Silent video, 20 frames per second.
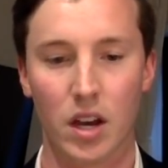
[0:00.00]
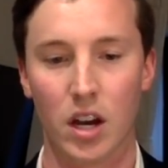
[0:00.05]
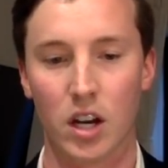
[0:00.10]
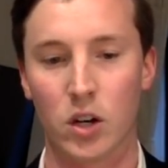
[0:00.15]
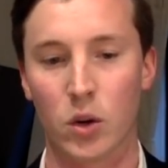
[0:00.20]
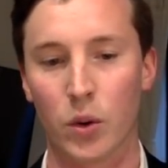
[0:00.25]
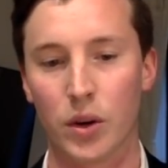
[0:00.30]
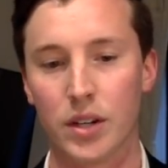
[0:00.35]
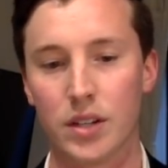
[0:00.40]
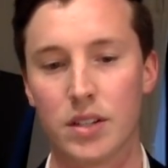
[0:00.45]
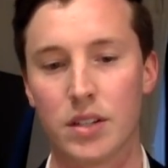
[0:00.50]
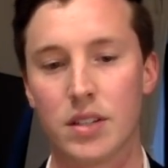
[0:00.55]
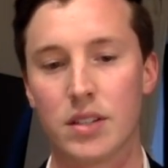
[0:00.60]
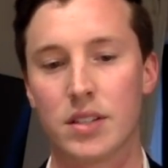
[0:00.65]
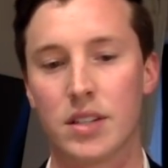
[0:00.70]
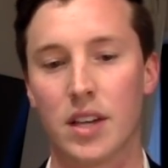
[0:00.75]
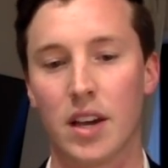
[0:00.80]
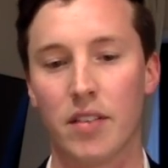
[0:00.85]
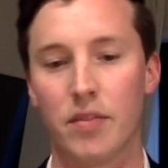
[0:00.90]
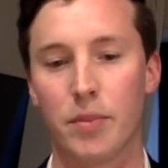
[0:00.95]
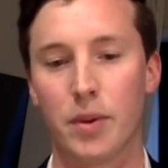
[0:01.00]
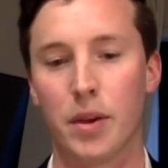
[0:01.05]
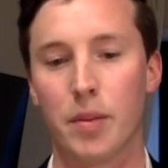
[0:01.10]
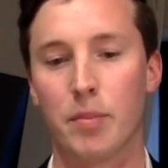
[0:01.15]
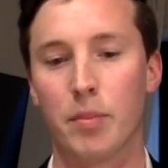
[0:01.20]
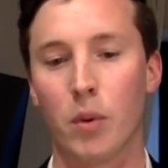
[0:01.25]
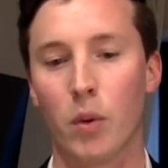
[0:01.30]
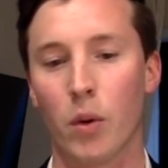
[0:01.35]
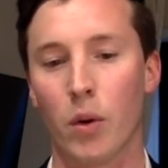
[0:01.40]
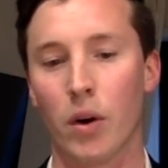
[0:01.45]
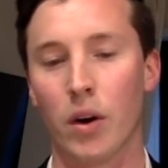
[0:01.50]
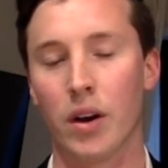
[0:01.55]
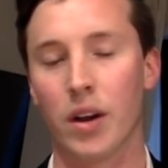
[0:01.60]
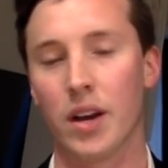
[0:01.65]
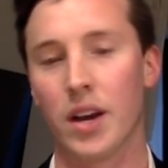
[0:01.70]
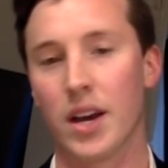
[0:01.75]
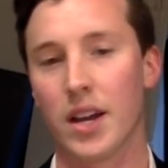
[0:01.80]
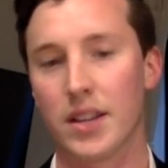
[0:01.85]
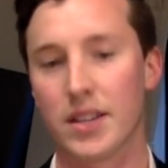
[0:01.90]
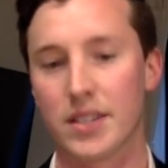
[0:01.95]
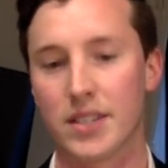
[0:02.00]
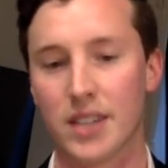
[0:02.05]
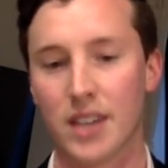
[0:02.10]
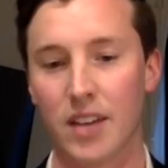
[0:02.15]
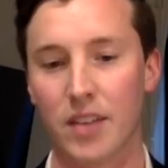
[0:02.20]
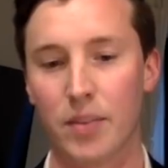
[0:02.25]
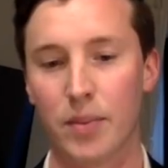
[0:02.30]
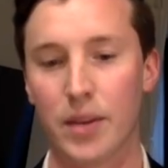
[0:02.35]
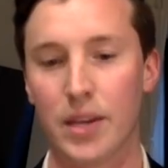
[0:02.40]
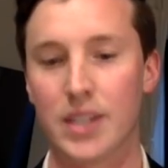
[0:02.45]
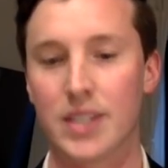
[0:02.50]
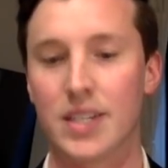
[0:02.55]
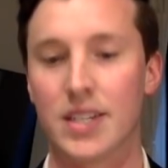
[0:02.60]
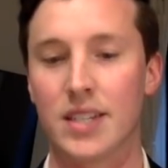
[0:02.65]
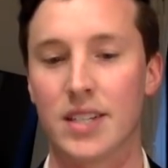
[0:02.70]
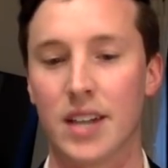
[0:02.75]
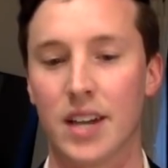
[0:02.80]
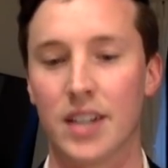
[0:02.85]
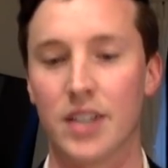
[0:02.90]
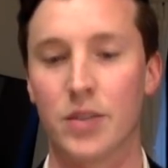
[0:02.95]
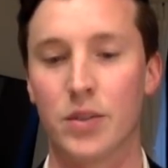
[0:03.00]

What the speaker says: According to the CFP board, the CFP is designed